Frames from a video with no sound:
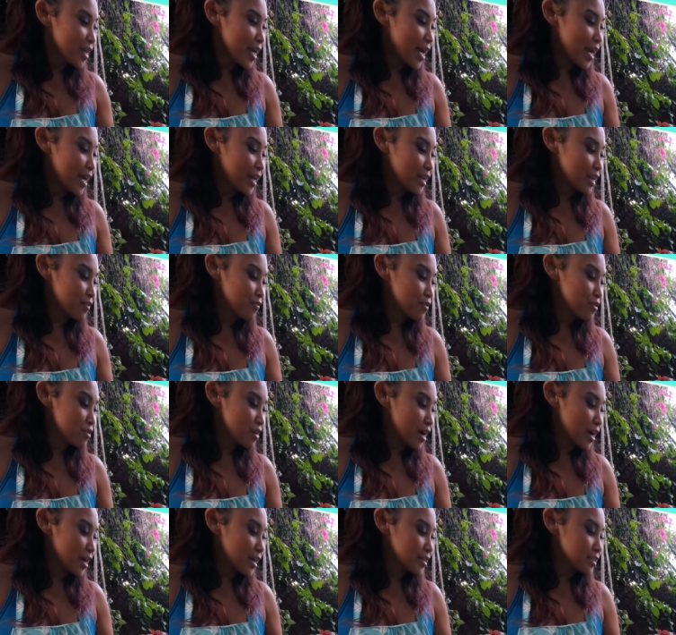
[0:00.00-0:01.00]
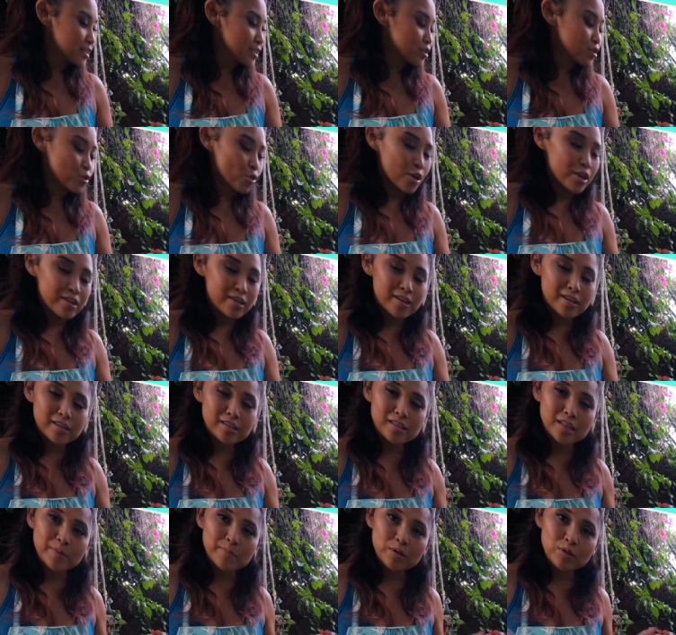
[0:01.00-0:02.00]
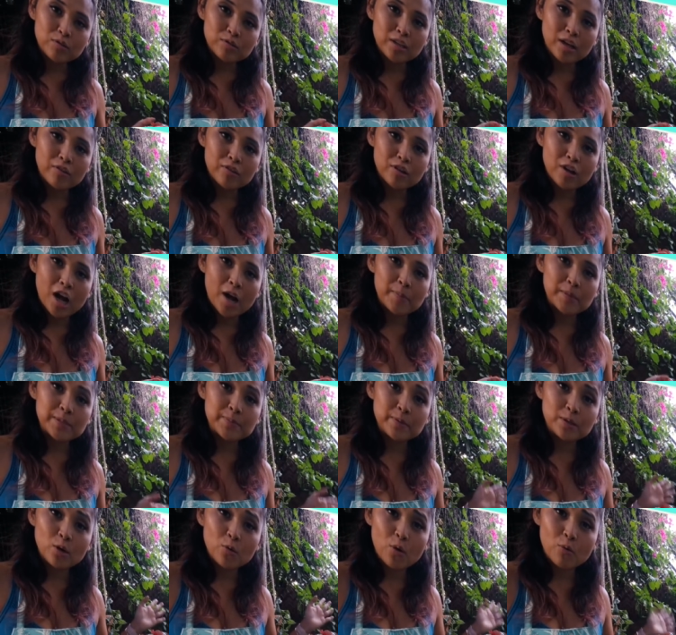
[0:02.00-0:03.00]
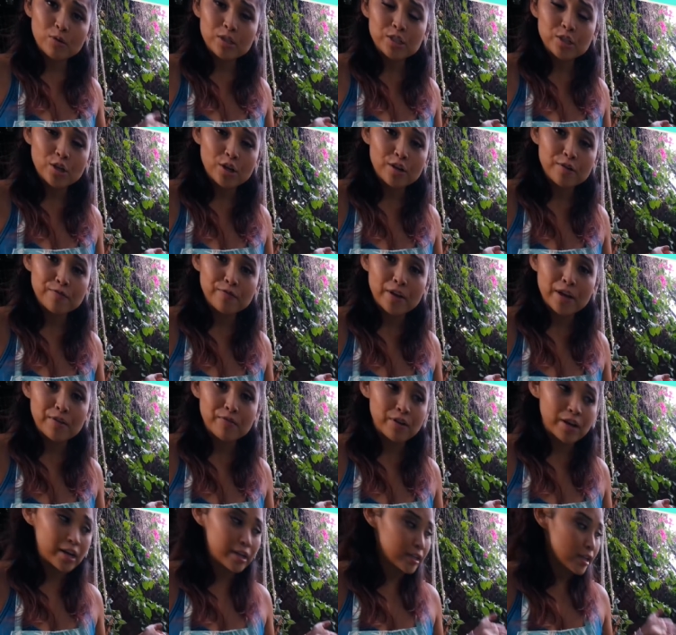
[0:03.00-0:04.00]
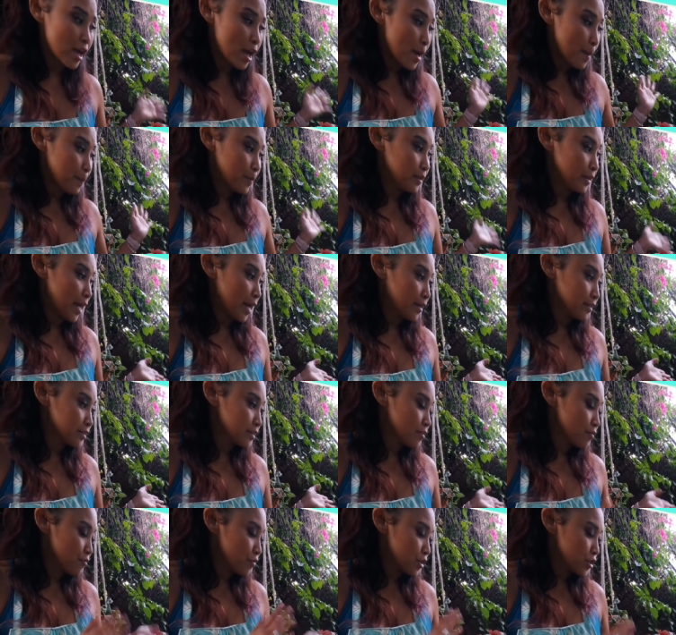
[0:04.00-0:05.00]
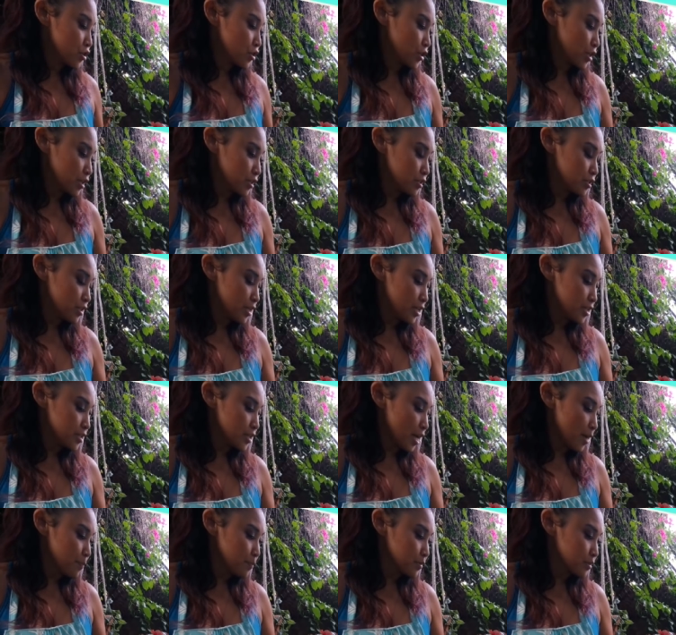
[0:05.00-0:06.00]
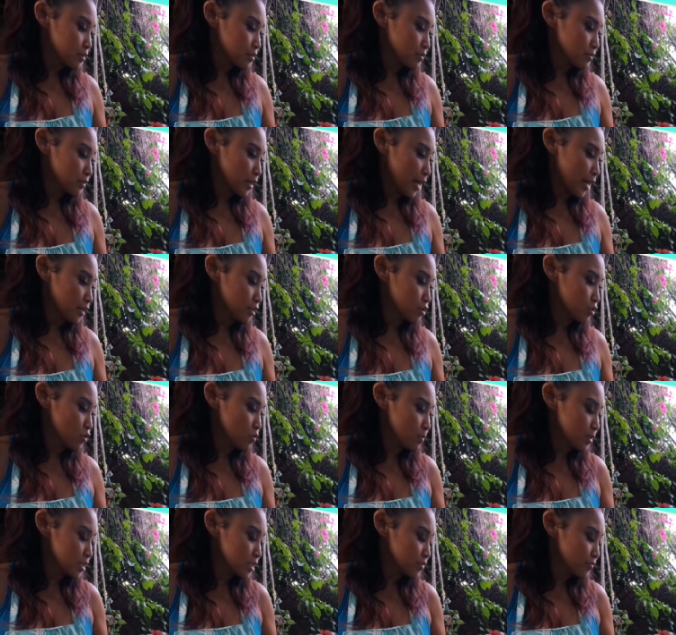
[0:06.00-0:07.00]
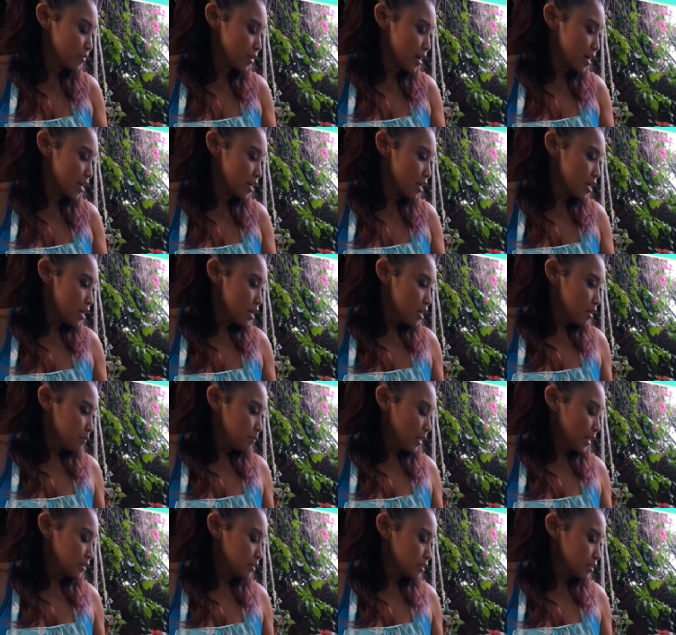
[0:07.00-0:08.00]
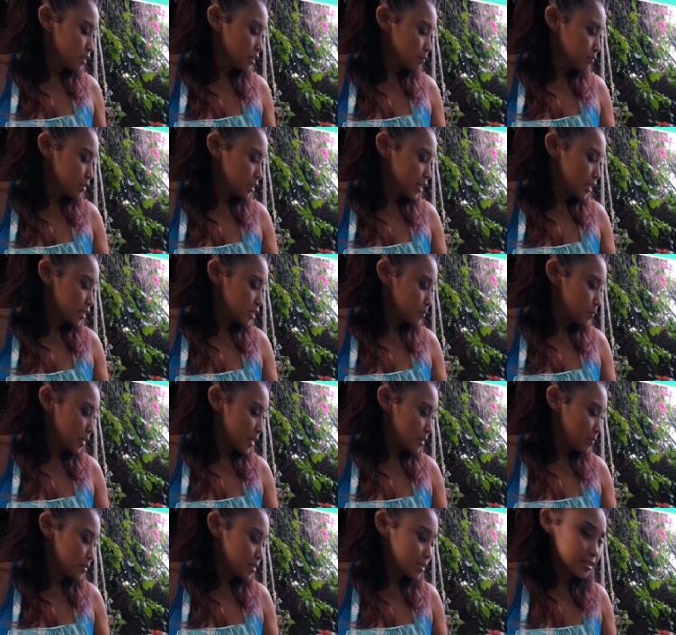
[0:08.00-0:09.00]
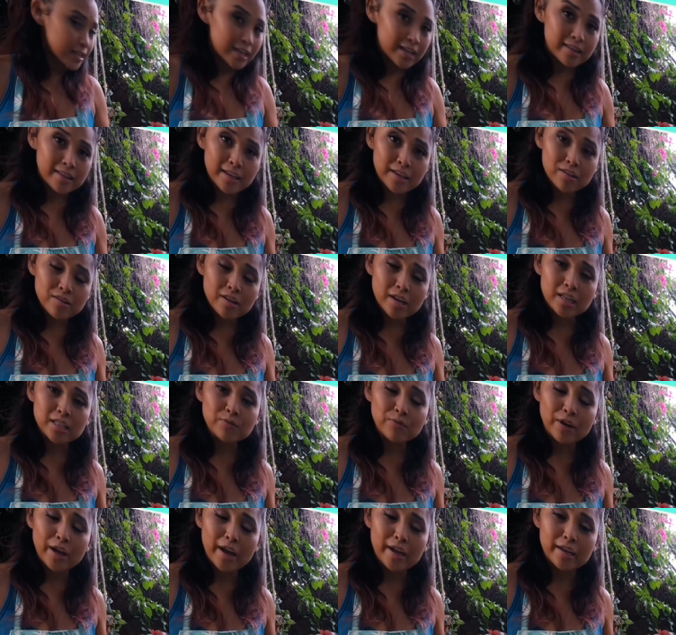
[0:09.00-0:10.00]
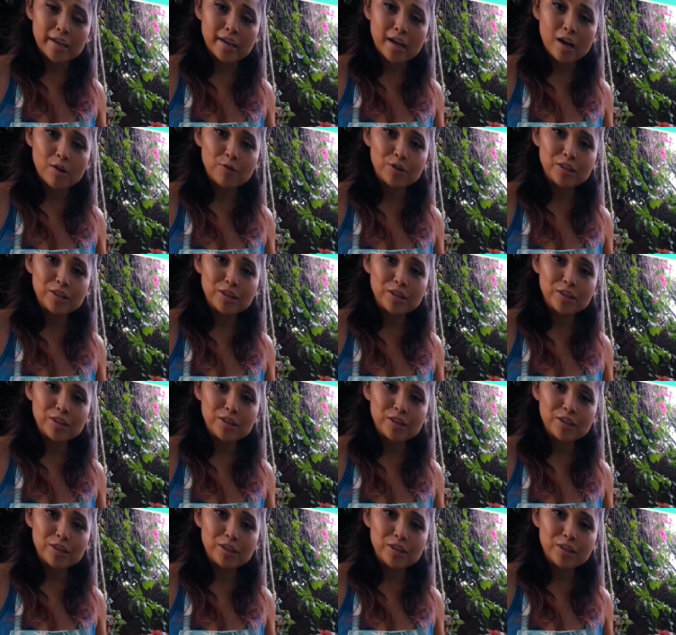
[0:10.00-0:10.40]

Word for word: And if you guys enjoyed this, let me know down in the comments below what was your favorite plant featured in today's episode. I had so much fun planting up today's babies, and thank you guys for hanging out